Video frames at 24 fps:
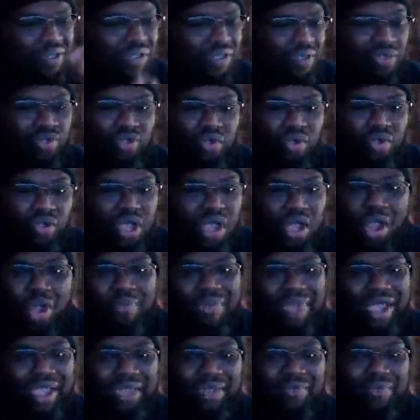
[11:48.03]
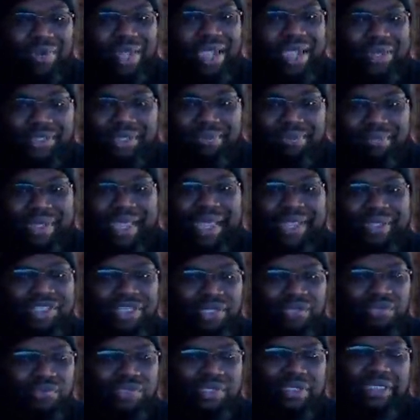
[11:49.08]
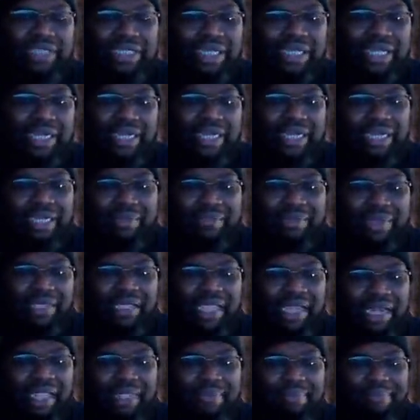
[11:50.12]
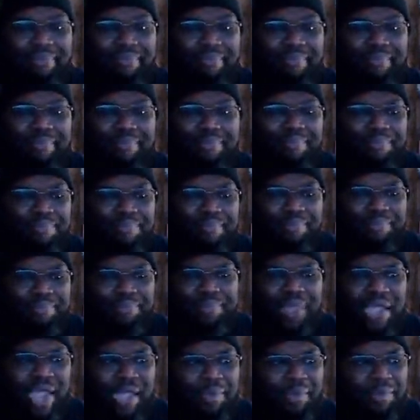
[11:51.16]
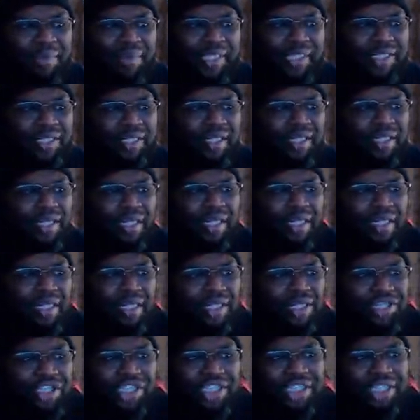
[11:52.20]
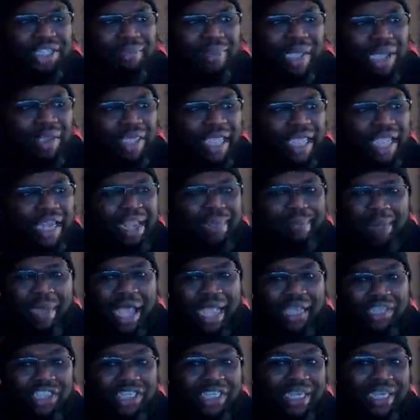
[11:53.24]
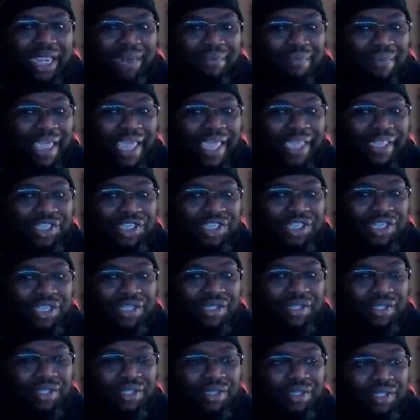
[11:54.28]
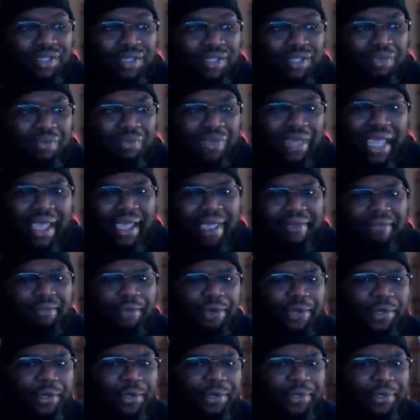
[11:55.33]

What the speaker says: you can go back and watch the match and you can see that any probably just about any botch in that match came from her.